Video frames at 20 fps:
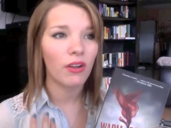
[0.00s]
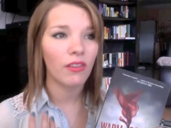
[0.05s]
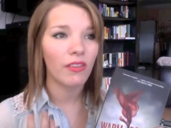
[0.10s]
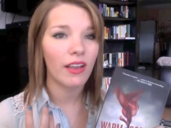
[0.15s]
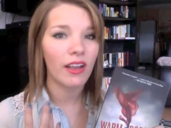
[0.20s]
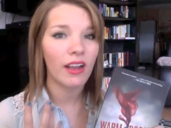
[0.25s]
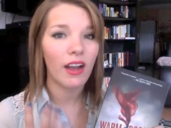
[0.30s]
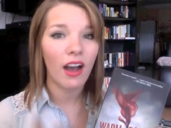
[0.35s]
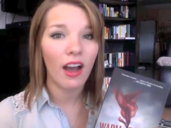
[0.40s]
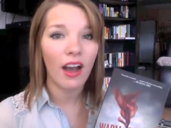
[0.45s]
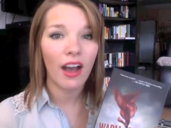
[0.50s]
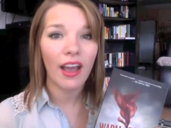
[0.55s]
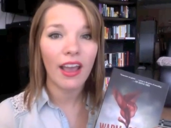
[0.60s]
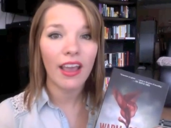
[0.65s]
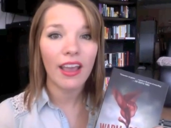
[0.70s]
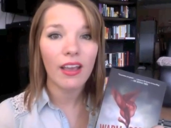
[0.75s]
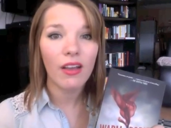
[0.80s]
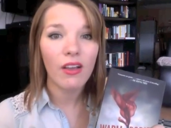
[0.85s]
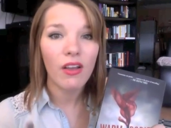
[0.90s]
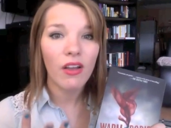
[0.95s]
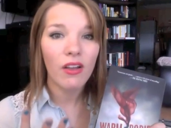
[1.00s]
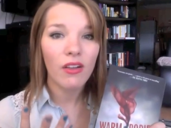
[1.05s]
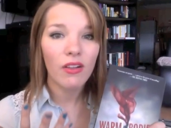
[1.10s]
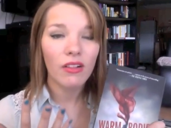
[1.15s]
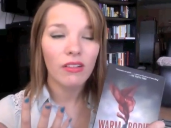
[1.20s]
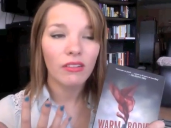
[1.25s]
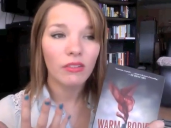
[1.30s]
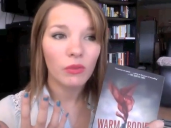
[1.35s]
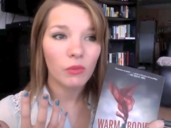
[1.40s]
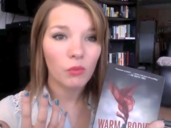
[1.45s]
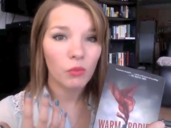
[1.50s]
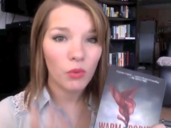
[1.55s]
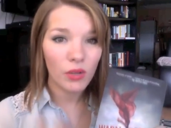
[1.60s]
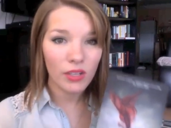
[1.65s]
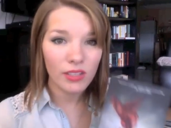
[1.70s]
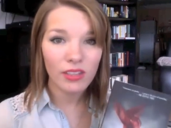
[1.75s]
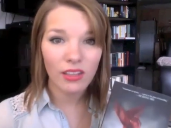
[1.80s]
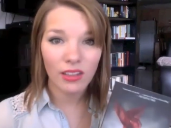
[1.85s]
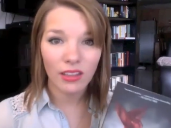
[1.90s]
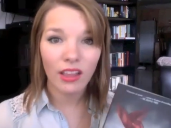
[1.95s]
Like, I
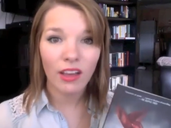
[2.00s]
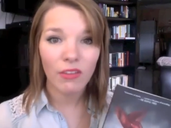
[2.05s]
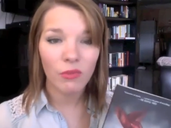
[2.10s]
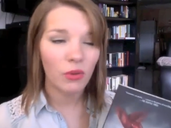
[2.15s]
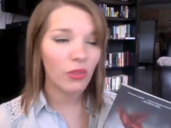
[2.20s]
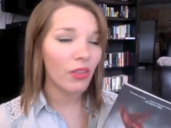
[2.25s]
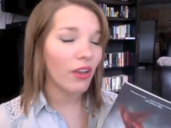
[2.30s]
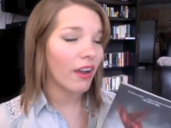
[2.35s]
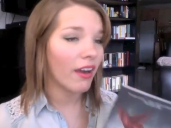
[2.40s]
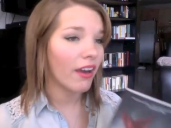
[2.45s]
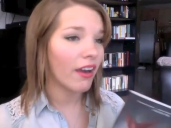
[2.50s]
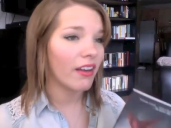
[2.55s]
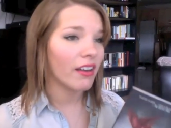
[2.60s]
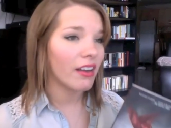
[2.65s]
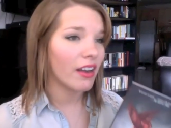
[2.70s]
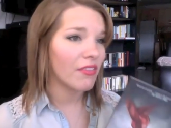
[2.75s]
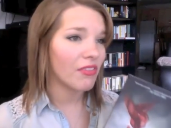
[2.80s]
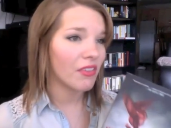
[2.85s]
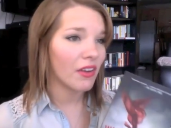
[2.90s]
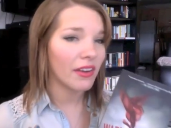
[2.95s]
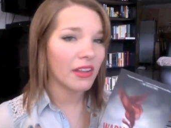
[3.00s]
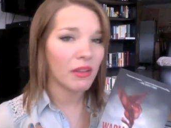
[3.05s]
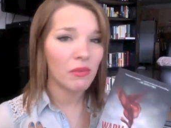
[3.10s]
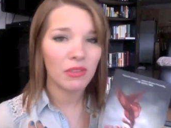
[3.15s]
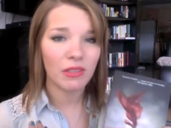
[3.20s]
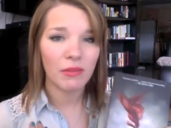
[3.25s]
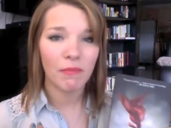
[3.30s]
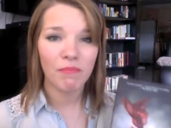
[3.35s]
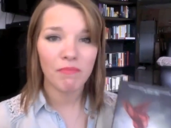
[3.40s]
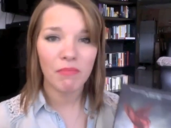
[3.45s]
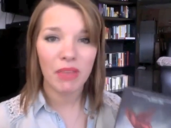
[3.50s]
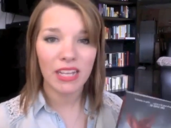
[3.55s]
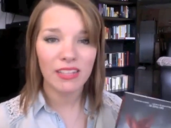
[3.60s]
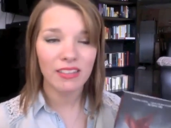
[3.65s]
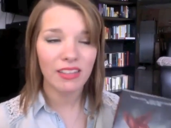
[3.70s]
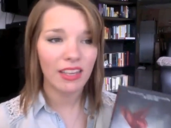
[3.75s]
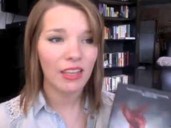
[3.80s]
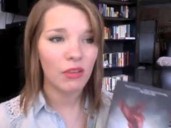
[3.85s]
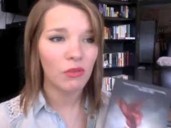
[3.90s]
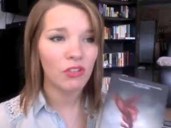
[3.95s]
was in love with R I thought he was
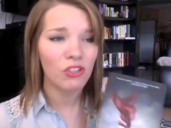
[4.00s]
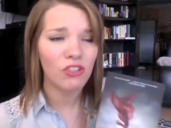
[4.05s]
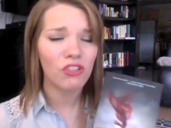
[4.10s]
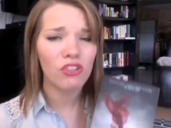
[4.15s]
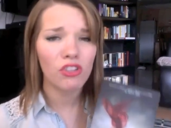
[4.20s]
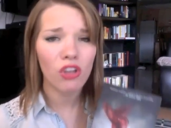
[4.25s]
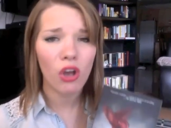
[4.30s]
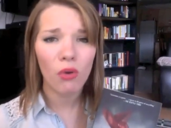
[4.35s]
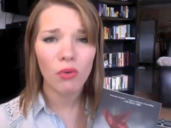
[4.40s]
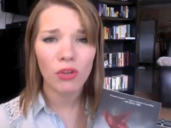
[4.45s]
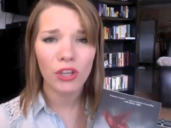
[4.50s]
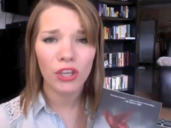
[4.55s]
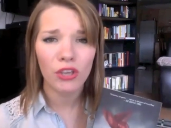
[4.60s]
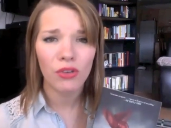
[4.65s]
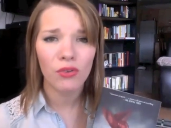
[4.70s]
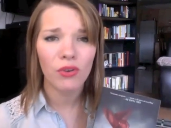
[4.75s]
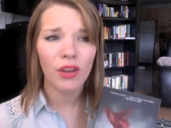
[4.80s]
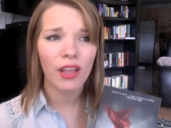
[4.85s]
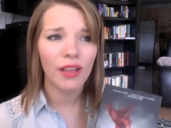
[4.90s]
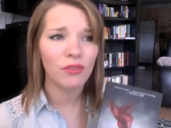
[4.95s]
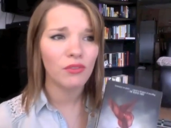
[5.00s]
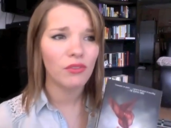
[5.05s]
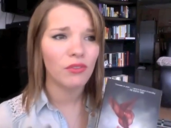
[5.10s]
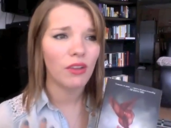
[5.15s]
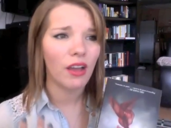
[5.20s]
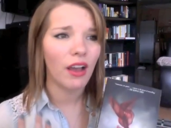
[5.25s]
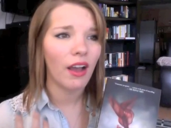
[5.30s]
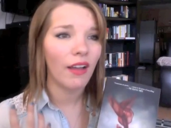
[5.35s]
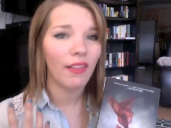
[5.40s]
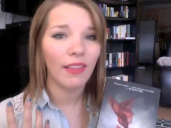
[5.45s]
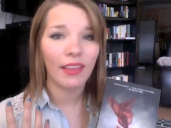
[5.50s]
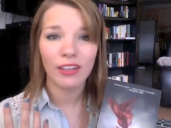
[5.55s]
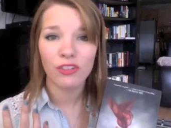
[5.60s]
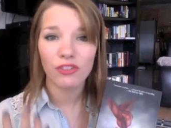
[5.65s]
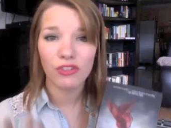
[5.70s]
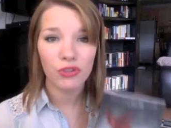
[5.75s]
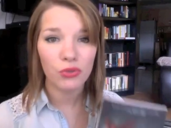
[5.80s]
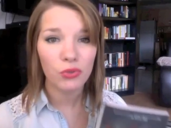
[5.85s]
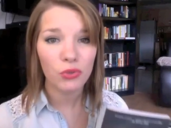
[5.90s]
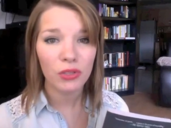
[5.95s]
amazing. He was so cute. And I
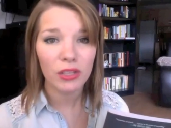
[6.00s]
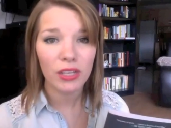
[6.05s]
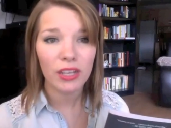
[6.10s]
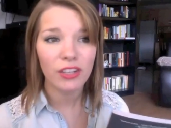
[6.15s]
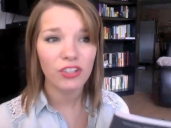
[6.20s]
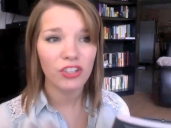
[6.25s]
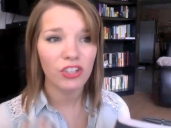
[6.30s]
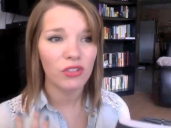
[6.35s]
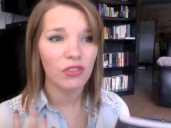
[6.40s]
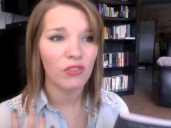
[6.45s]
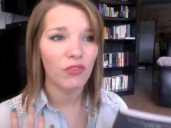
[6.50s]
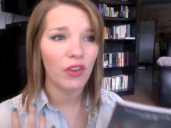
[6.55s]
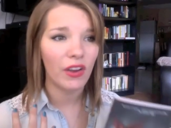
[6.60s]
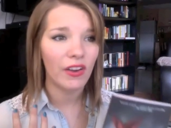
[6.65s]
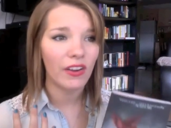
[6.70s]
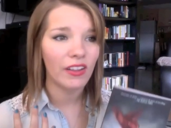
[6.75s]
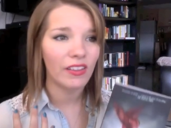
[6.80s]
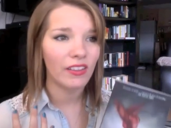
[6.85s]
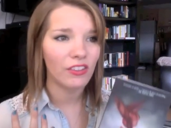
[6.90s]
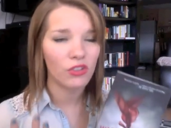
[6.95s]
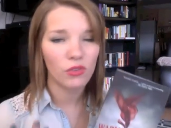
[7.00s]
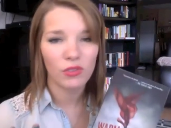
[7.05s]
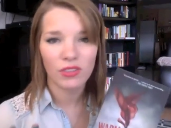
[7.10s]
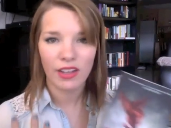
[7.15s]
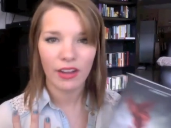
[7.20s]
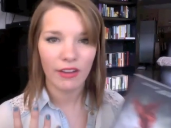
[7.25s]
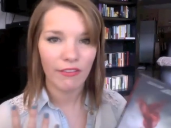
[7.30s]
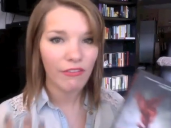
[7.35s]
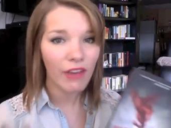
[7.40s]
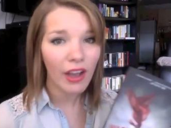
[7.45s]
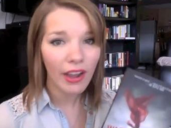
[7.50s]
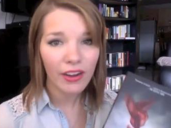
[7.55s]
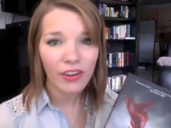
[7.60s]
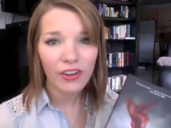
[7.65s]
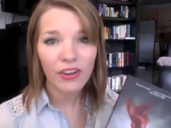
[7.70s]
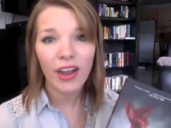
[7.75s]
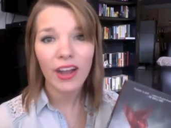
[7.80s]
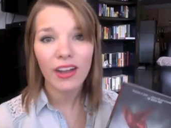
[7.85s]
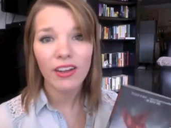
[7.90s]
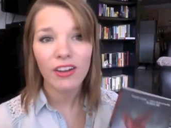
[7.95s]
like Julie. She's very, she was like a
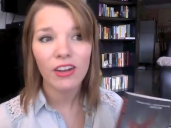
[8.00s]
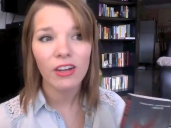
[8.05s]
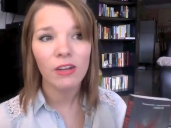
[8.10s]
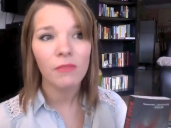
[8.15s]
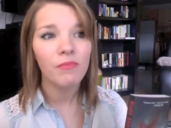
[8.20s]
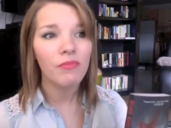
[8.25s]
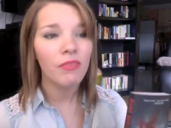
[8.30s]
firecracker.